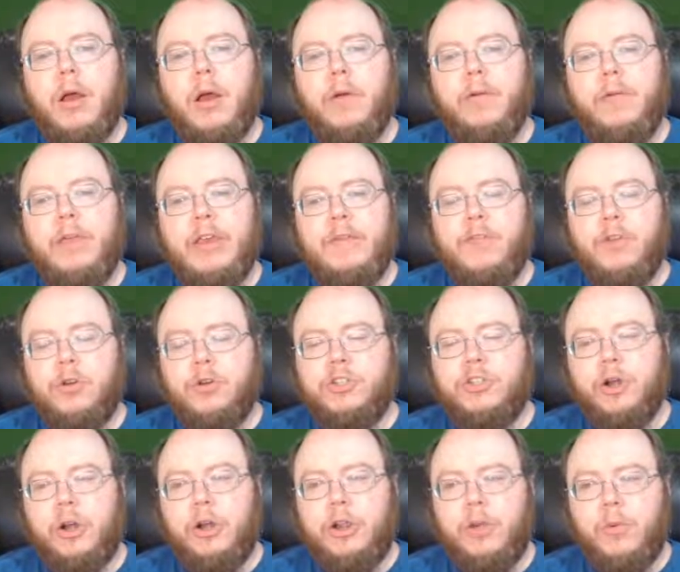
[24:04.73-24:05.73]
If you're
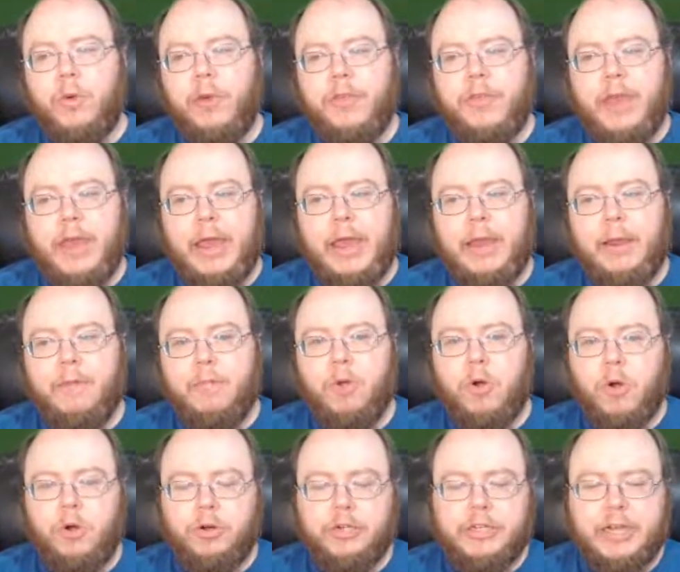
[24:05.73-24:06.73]
starting with a
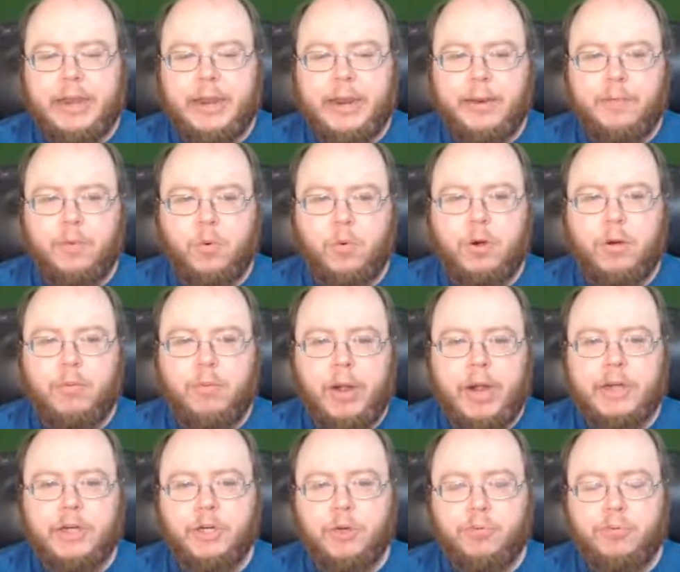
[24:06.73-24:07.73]
prototype or a
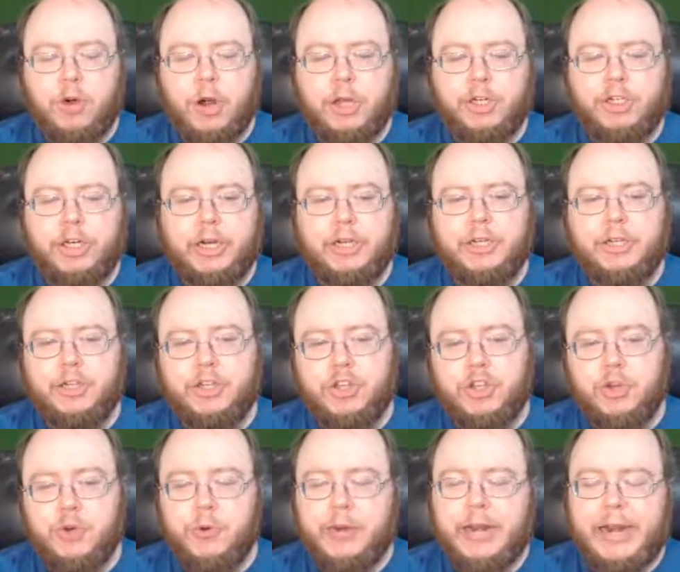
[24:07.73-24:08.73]
brand new project,
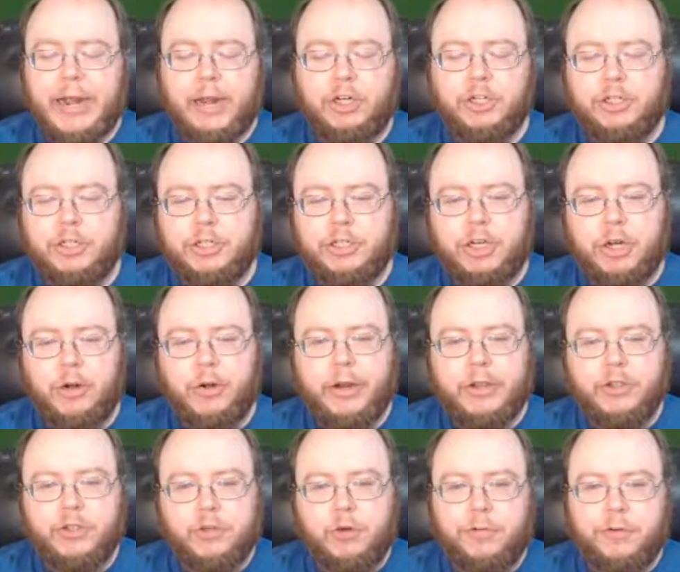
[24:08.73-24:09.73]
you can actually
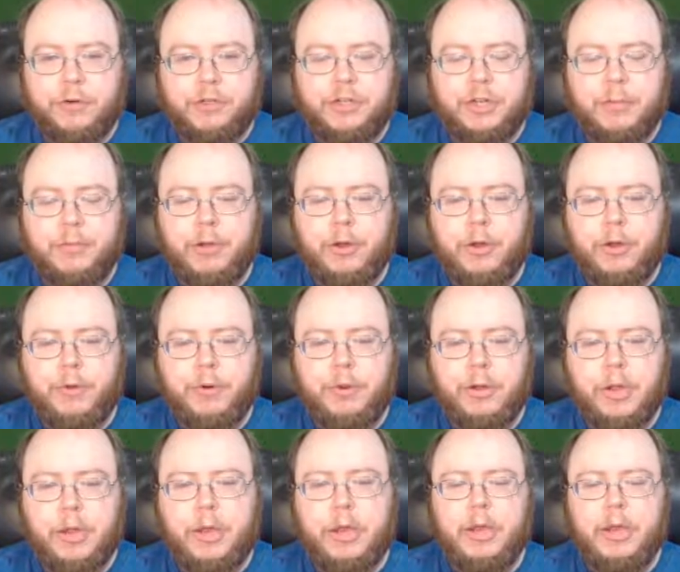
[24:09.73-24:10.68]
generate server stub code.